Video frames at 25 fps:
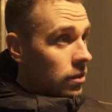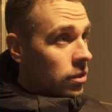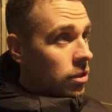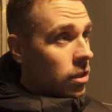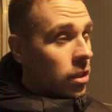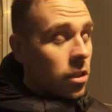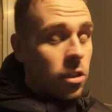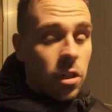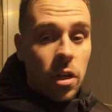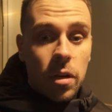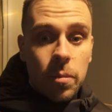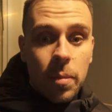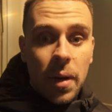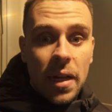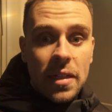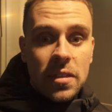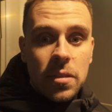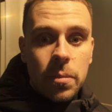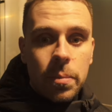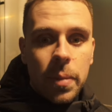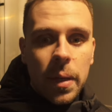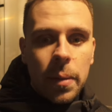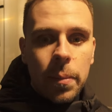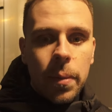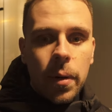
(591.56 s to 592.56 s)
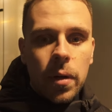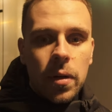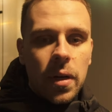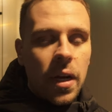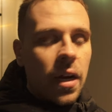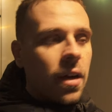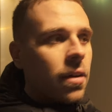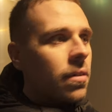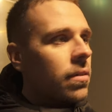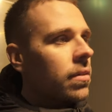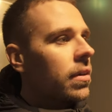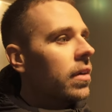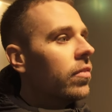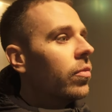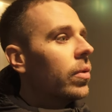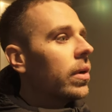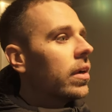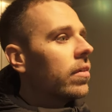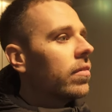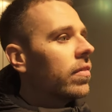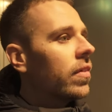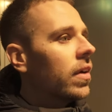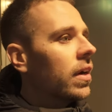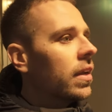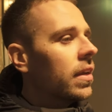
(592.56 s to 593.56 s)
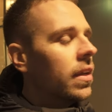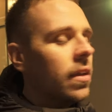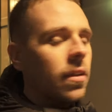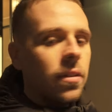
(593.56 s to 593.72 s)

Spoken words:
Gonna go and play some ping pong now, if we can find